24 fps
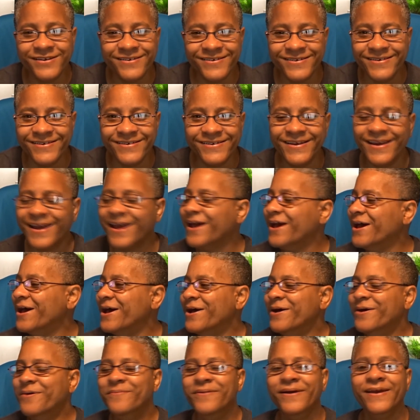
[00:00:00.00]

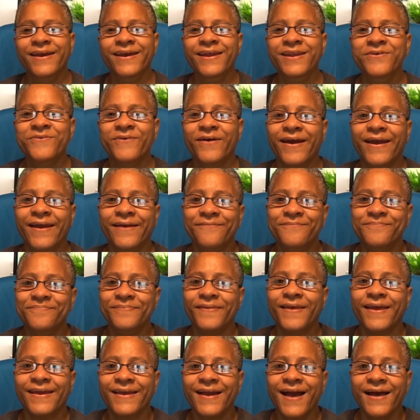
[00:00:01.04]
But anyway,
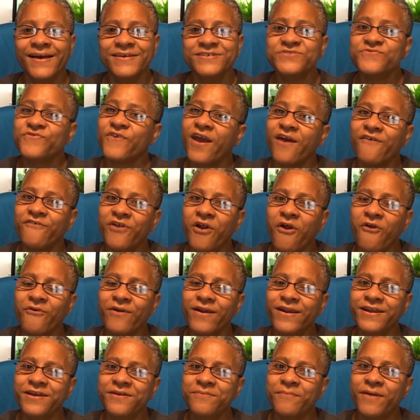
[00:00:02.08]
guys, if you haven't
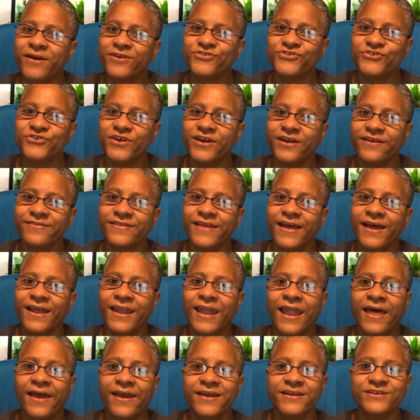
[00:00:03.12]
already, make sure you hit that
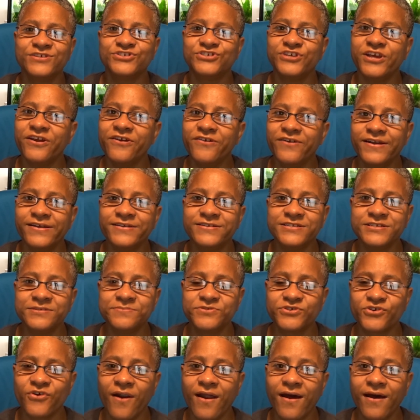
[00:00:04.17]
like, share, and
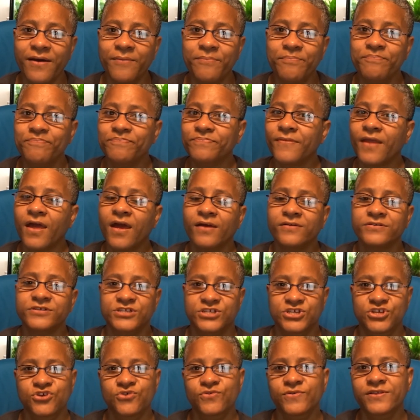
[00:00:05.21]
subscribe.
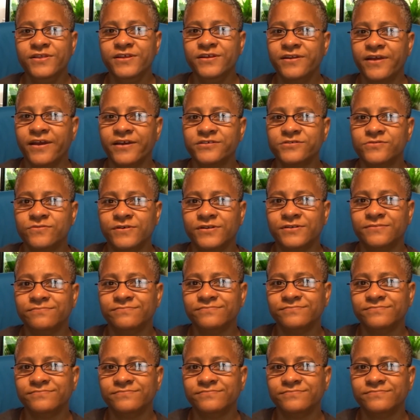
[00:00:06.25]
See you in the next one.